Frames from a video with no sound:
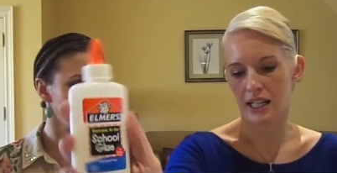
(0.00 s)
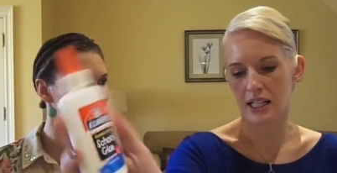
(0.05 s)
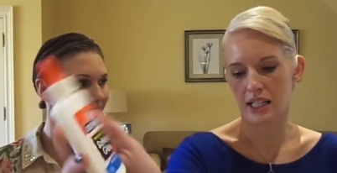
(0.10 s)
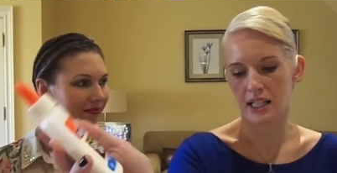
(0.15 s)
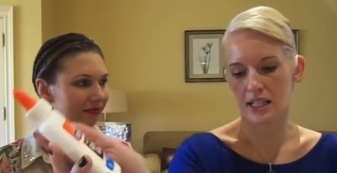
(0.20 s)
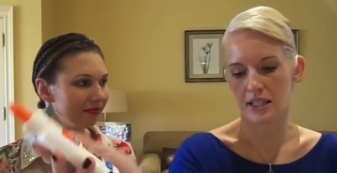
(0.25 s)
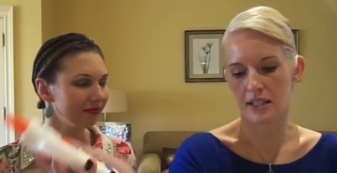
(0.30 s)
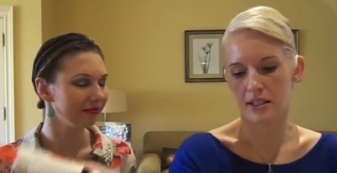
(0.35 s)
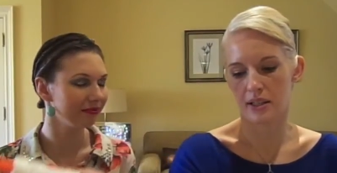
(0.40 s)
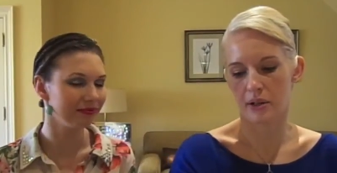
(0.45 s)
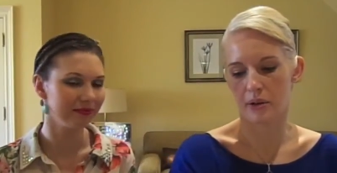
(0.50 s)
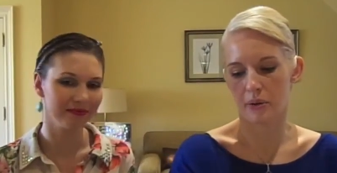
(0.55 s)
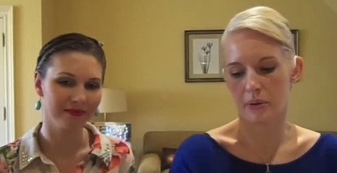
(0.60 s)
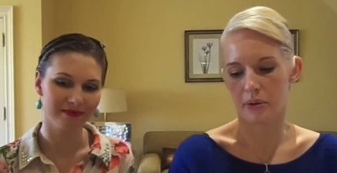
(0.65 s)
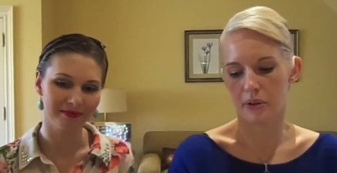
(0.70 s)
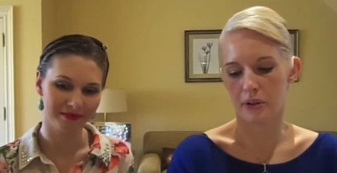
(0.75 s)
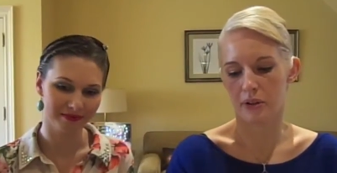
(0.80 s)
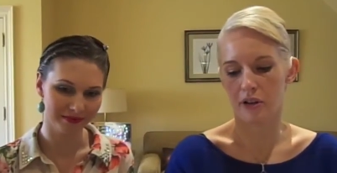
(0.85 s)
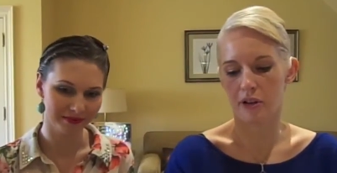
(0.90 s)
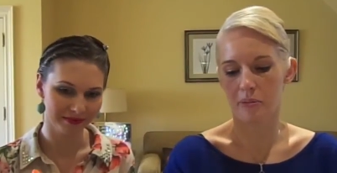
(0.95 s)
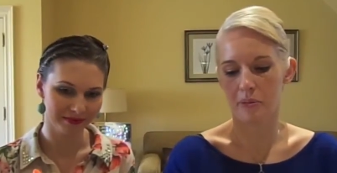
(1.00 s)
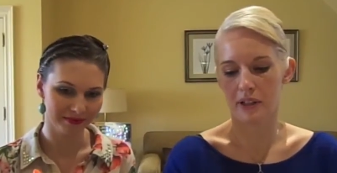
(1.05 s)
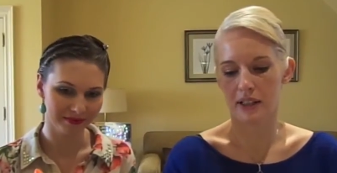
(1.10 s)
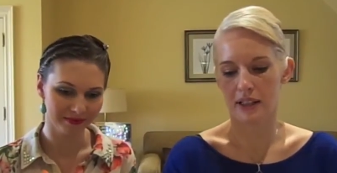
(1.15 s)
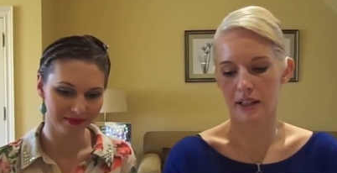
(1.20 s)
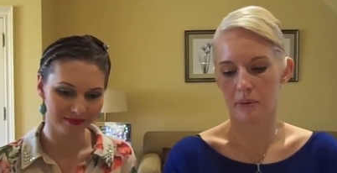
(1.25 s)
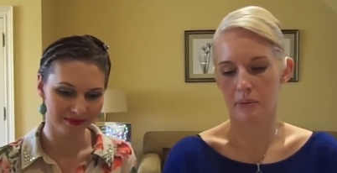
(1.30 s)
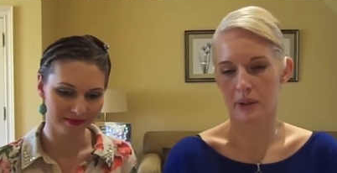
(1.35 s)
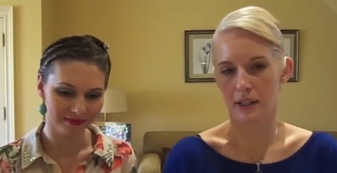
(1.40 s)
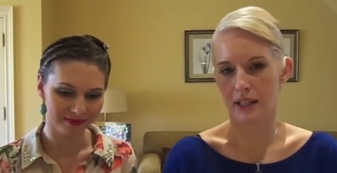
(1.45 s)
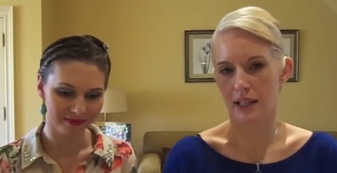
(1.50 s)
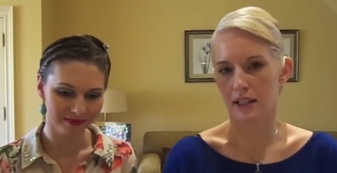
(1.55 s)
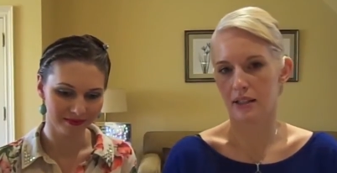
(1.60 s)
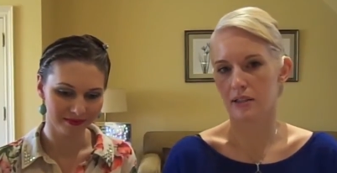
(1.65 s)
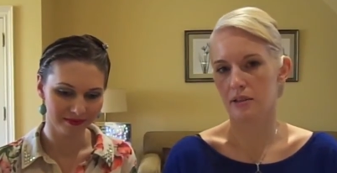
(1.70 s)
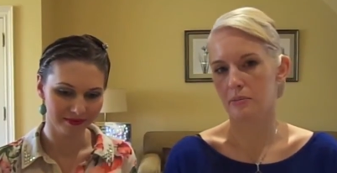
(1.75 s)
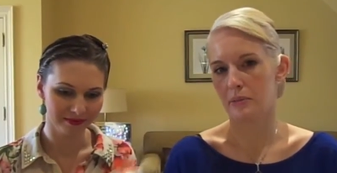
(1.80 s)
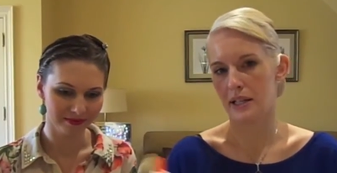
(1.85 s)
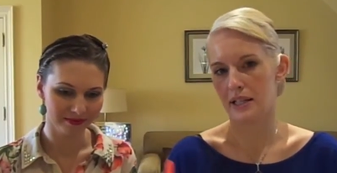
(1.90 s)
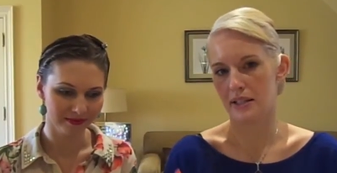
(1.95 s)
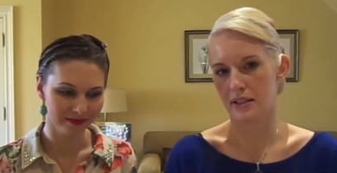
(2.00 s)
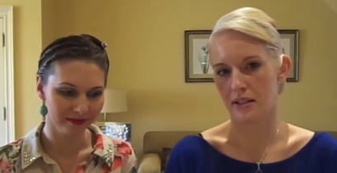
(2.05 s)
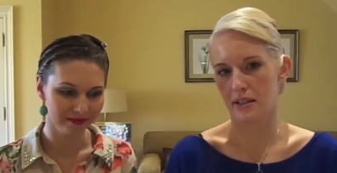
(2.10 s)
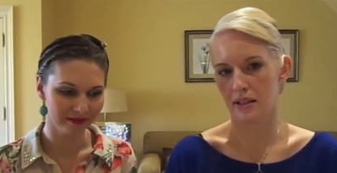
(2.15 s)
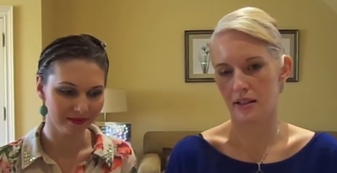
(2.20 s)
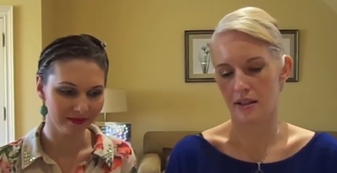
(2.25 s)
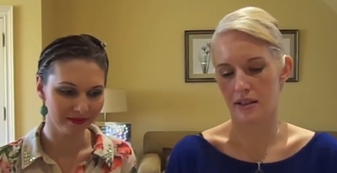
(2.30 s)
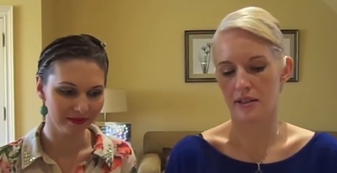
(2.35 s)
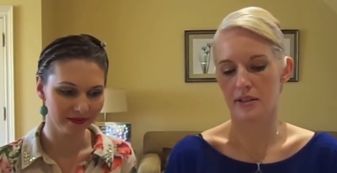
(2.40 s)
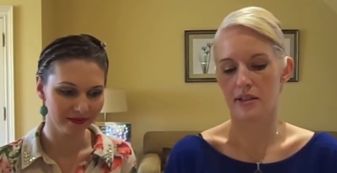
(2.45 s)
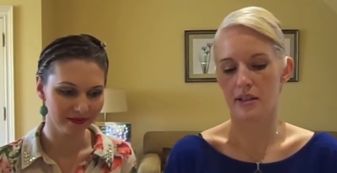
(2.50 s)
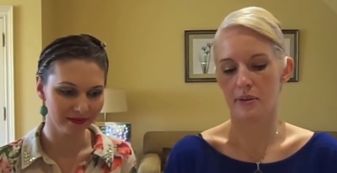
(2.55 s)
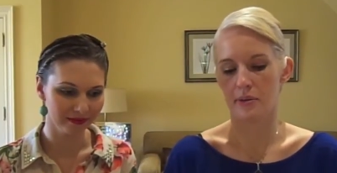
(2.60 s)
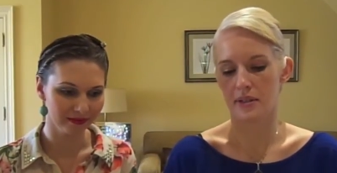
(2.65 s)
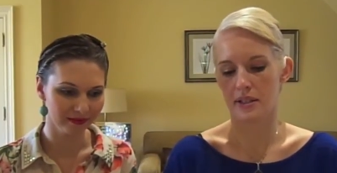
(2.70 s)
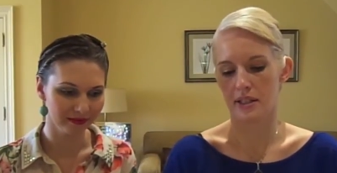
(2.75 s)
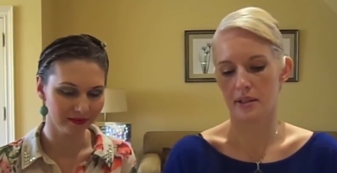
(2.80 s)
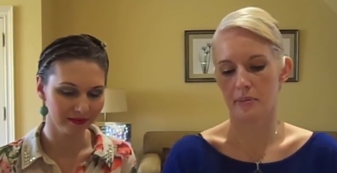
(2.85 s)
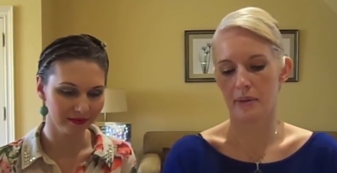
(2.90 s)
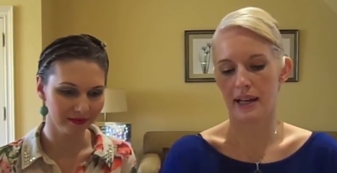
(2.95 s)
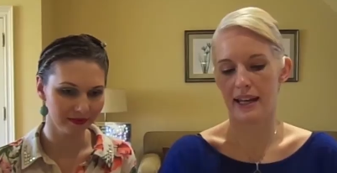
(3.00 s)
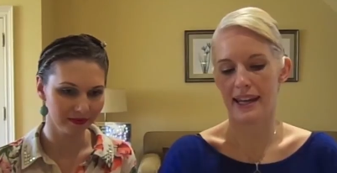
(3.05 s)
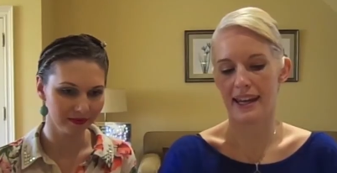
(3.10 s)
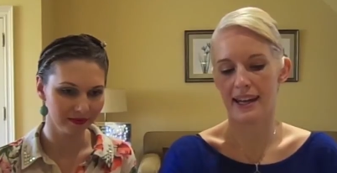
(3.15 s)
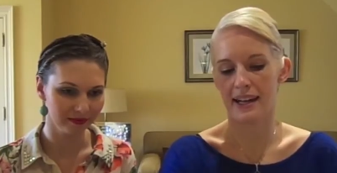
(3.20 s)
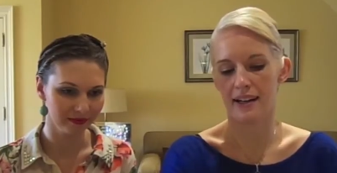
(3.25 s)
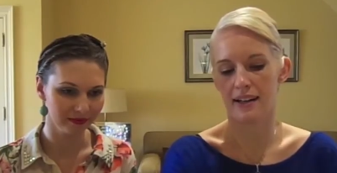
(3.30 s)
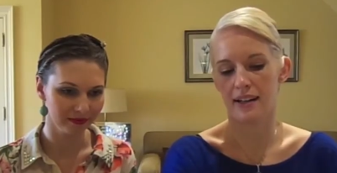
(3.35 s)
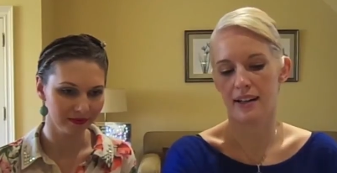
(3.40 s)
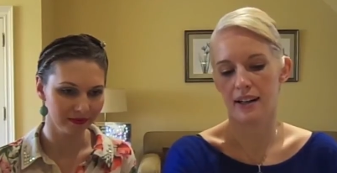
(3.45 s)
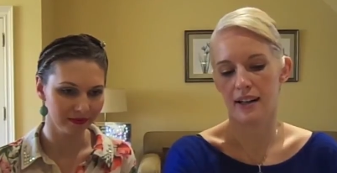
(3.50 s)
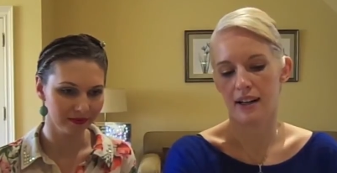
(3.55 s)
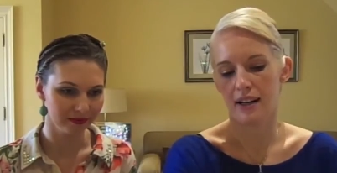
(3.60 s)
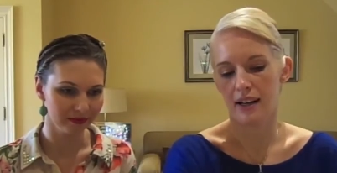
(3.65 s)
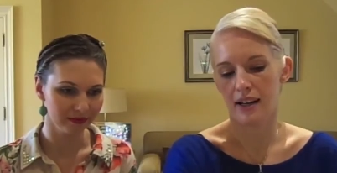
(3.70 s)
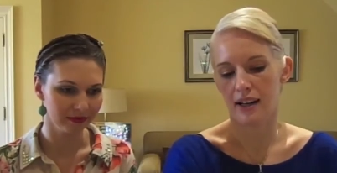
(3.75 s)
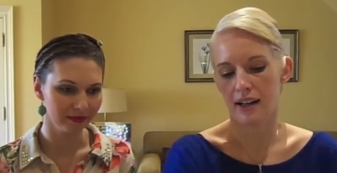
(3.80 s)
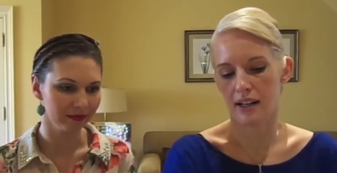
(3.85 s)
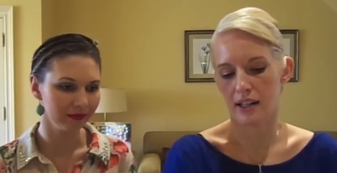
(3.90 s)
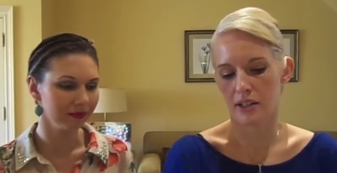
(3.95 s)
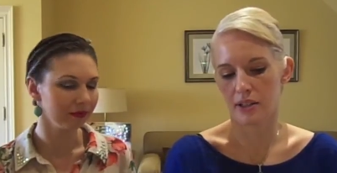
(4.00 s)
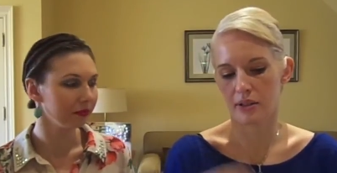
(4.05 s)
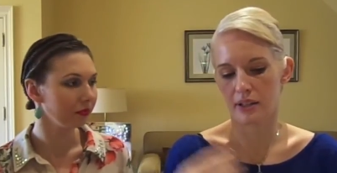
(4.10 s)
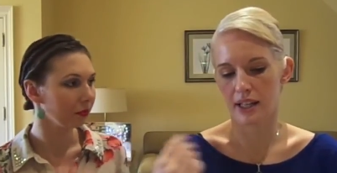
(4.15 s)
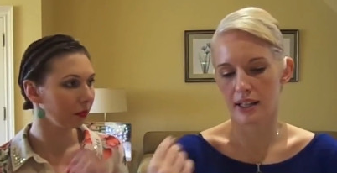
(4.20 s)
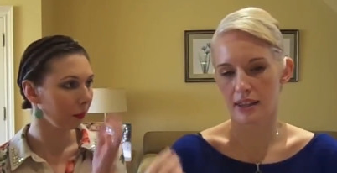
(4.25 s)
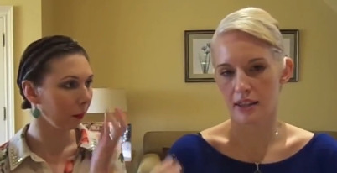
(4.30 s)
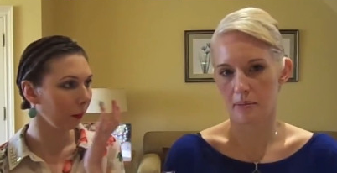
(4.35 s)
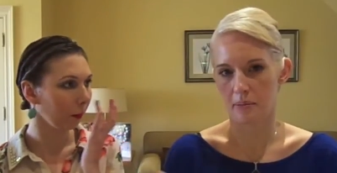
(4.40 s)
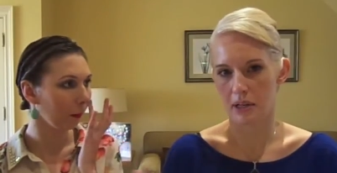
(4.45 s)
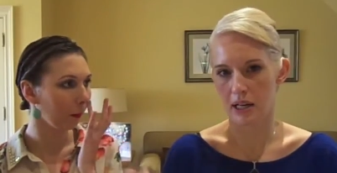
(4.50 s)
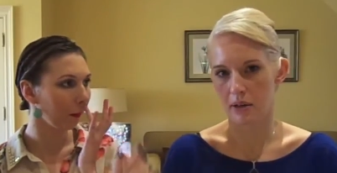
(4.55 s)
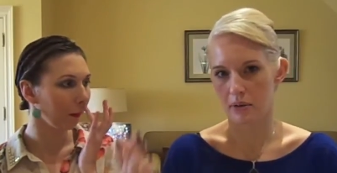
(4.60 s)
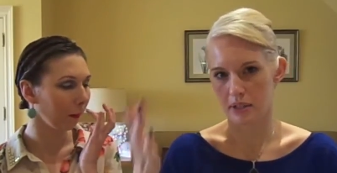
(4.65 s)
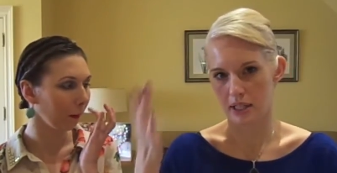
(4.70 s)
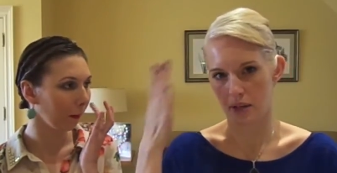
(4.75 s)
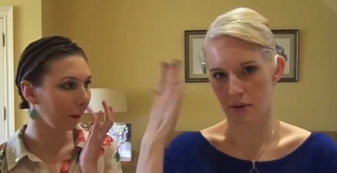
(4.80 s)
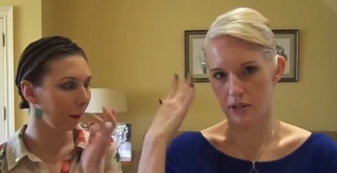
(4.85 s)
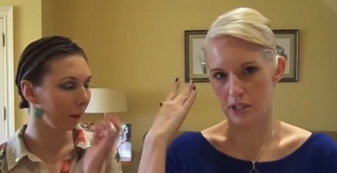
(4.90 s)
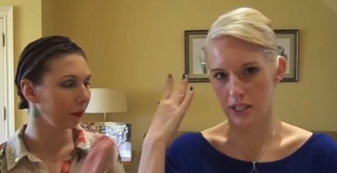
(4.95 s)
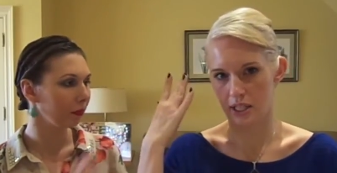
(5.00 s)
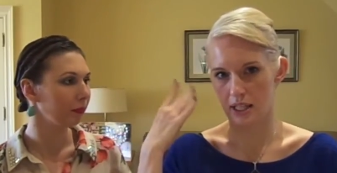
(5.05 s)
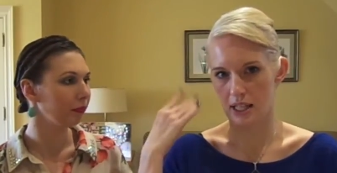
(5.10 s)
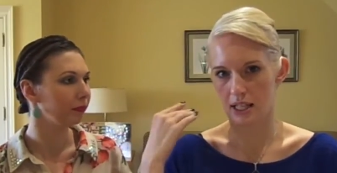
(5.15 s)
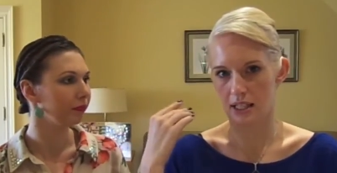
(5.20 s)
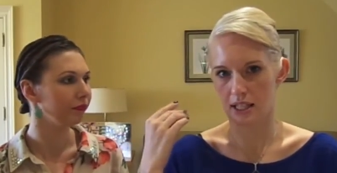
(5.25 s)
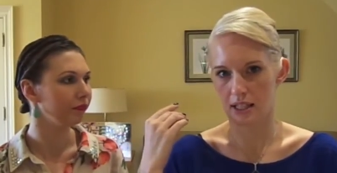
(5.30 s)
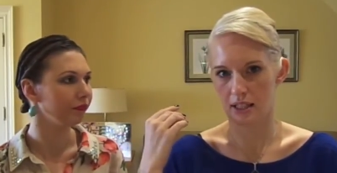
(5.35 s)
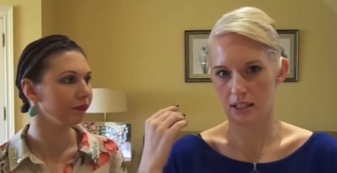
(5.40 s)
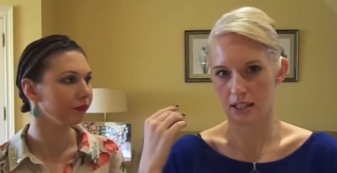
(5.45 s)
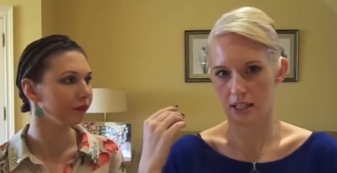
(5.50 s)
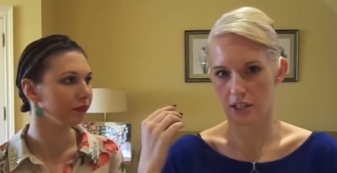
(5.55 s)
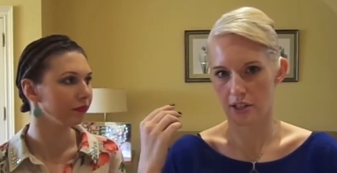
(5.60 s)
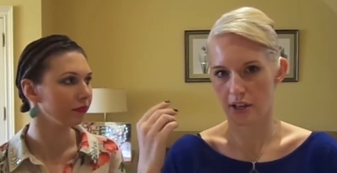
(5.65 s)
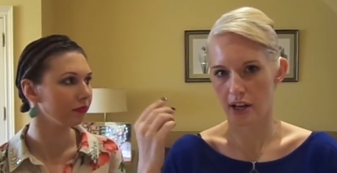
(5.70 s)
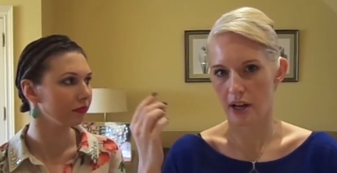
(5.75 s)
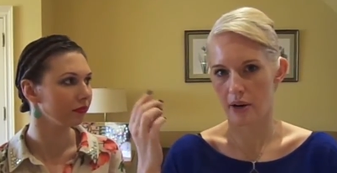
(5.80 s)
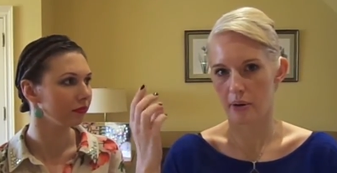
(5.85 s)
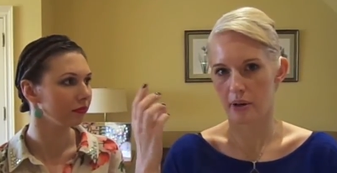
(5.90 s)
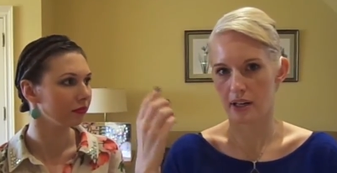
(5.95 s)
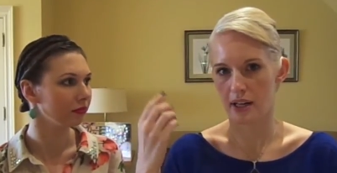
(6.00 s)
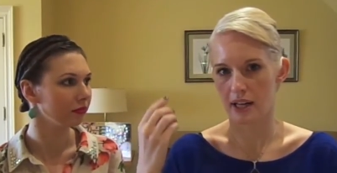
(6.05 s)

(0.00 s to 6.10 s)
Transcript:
Speaker 1: So normally when I glue my the stones in my hair, to get them out I would just get under the shower